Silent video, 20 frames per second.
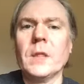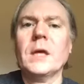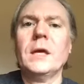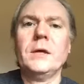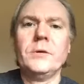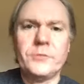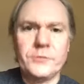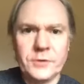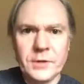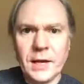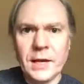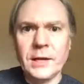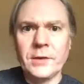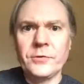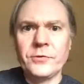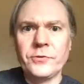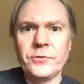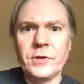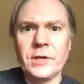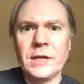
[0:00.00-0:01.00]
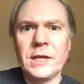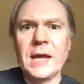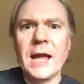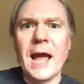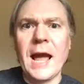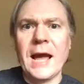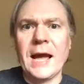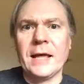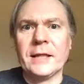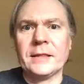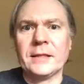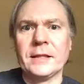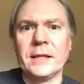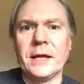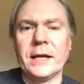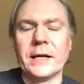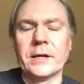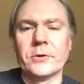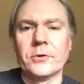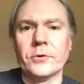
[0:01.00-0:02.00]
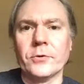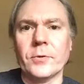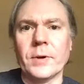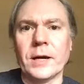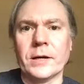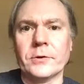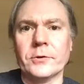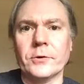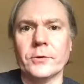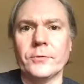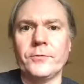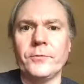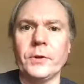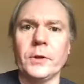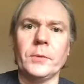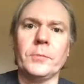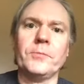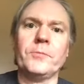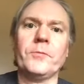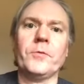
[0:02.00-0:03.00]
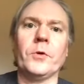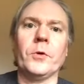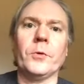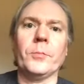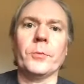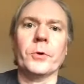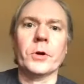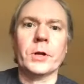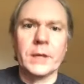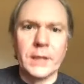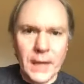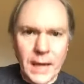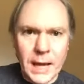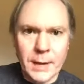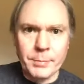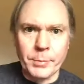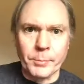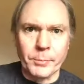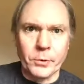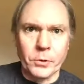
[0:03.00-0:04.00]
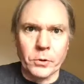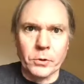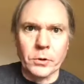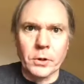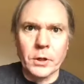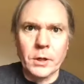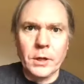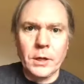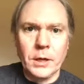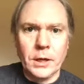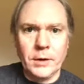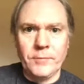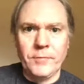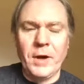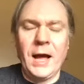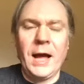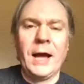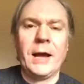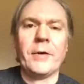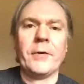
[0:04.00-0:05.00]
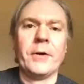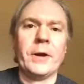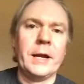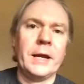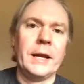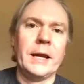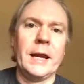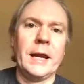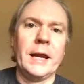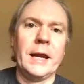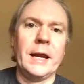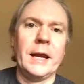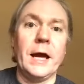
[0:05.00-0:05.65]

Is Tennessee athletic director Philip Fulmer capable of hiring